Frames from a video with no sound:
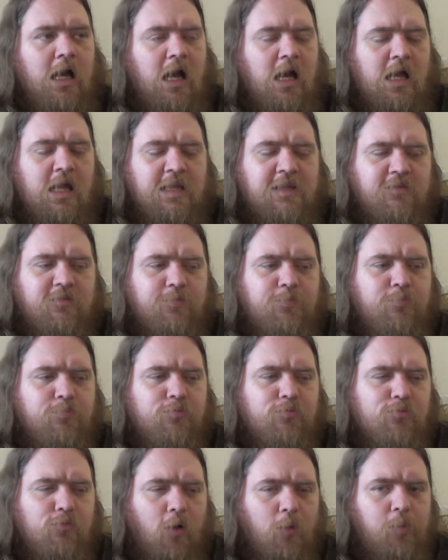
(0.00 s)
it's
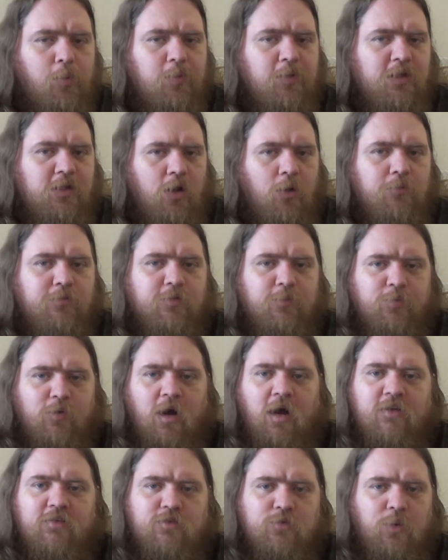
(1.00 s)
probably no
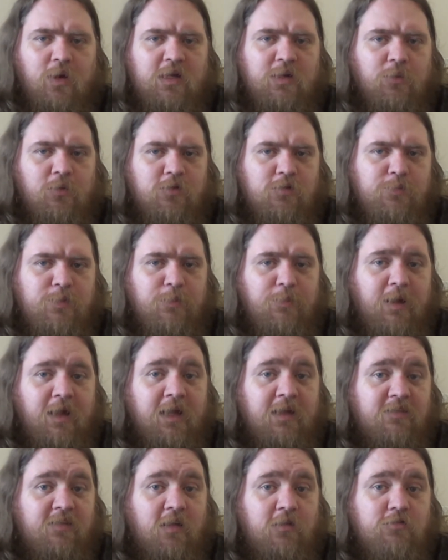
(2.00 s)
surprise to anyone who's been
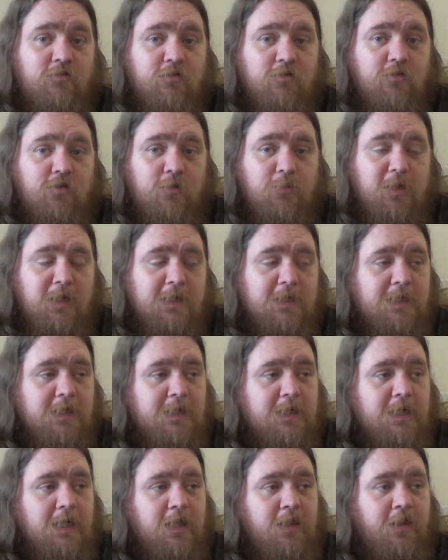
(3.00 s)
paying attention to me
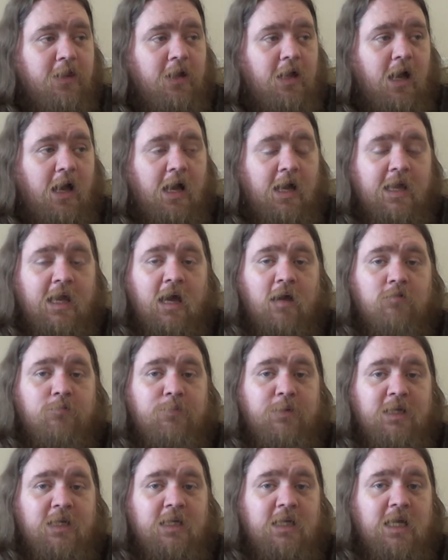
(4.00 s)
that I have
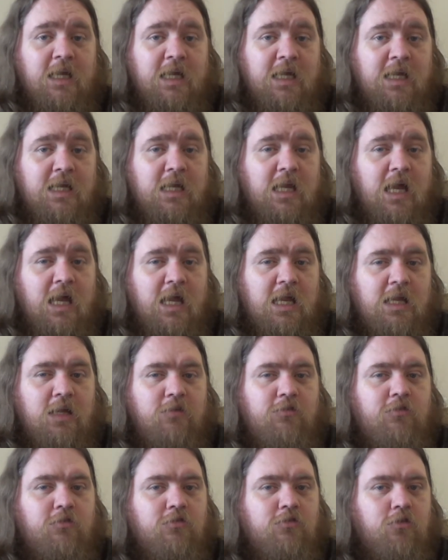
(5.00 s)
been in a
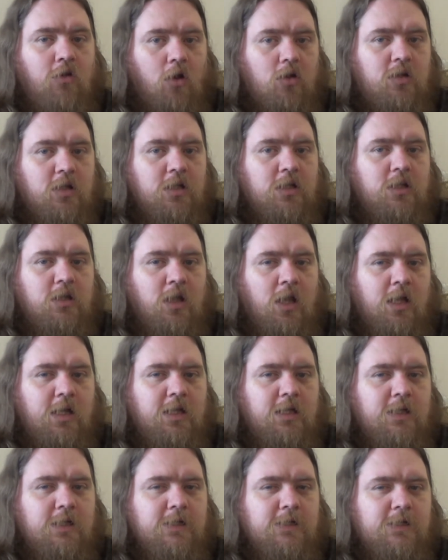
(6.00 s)
solid,
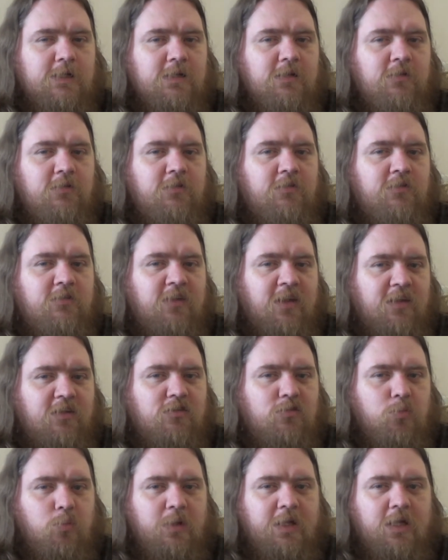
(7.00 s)

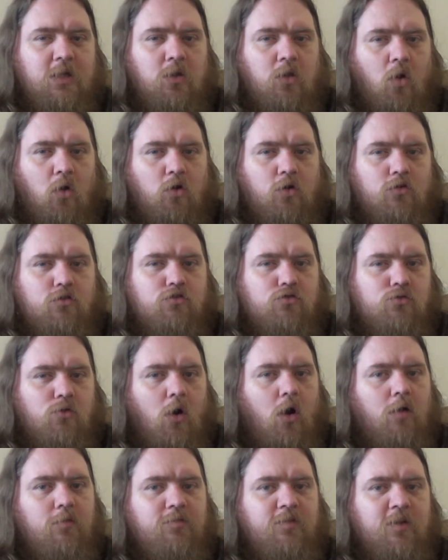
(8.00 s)
6-week-long
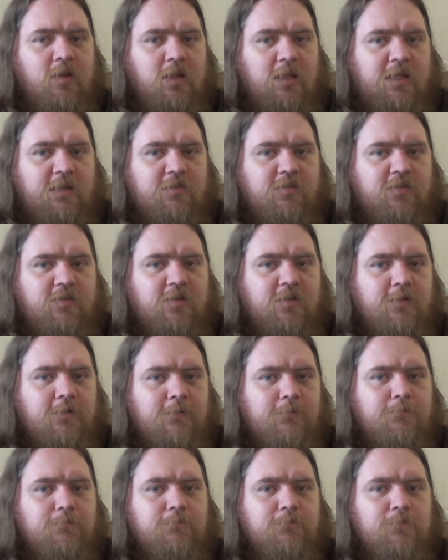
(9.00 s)
trough at least.
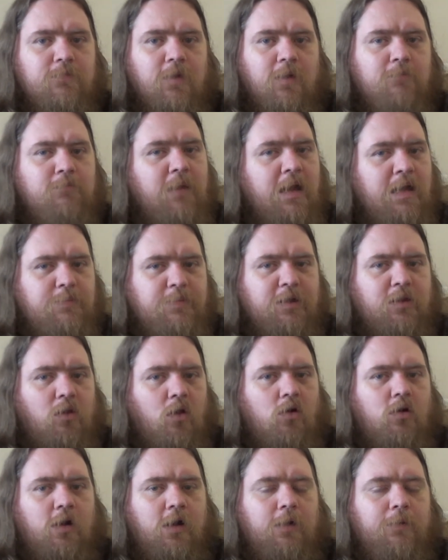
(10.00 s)
Maybe
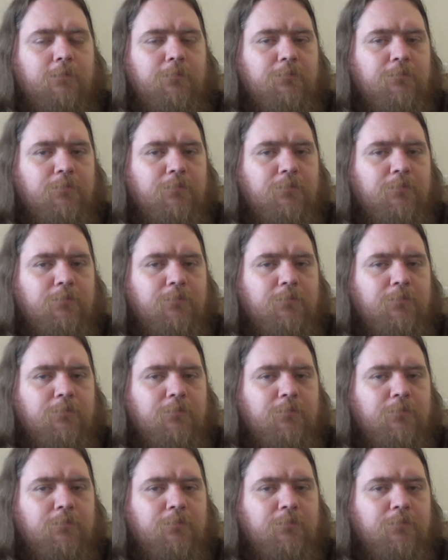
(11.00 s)
longer.